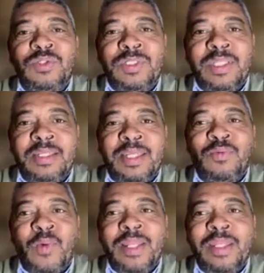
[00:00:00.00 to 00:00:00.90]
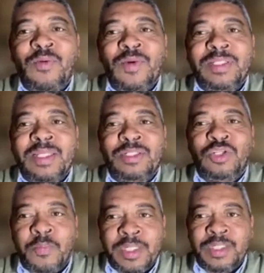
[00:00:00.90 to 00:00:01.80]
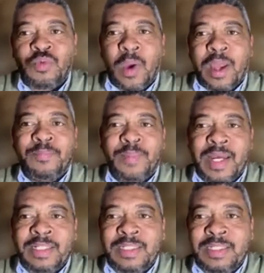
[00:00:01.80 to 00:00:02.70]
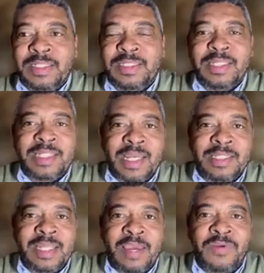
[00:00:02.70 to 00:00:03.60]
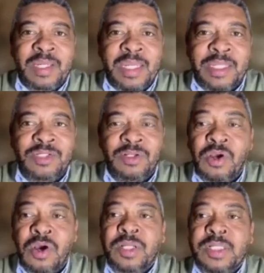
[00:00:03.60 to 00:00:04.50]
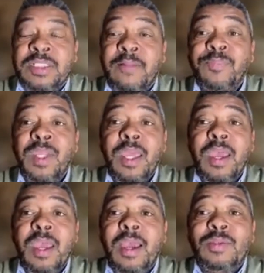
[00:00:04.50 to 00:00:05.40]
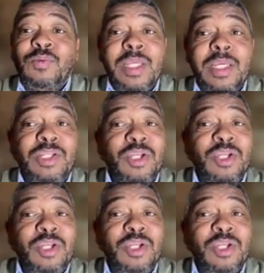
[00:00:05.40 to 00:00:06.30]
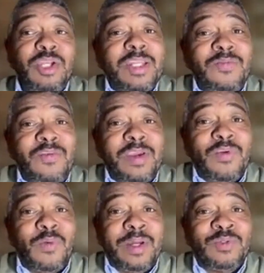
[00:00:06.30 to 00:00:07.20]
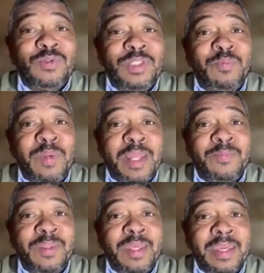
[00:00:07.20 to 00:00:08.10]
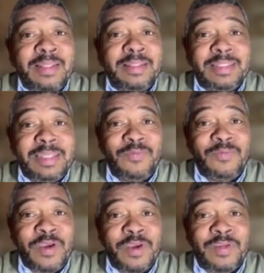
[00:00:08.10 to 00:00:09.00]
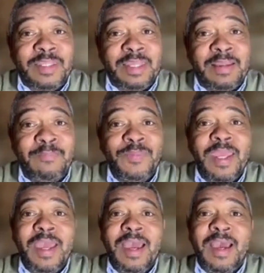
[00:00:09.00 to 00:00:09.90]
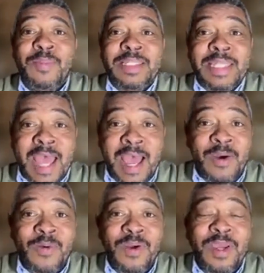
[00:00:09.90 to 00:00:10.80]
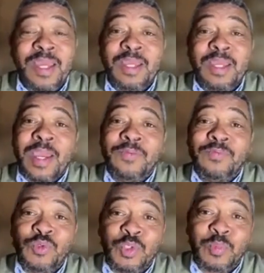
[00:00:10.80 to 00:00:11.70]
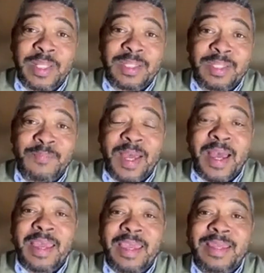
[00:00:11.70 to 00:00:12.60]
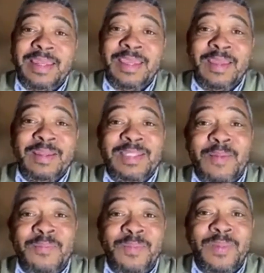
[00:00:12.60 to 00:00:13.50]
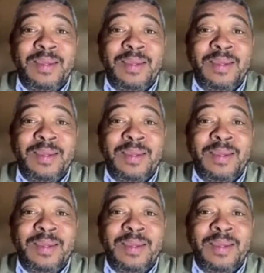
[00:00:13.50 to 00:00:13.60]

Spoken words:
to say that when there was a dominant one party, such as the African National Congress, it was actually quite convenient for everyone to just blame the ANC for everything. But now we have to spread the pie, and some,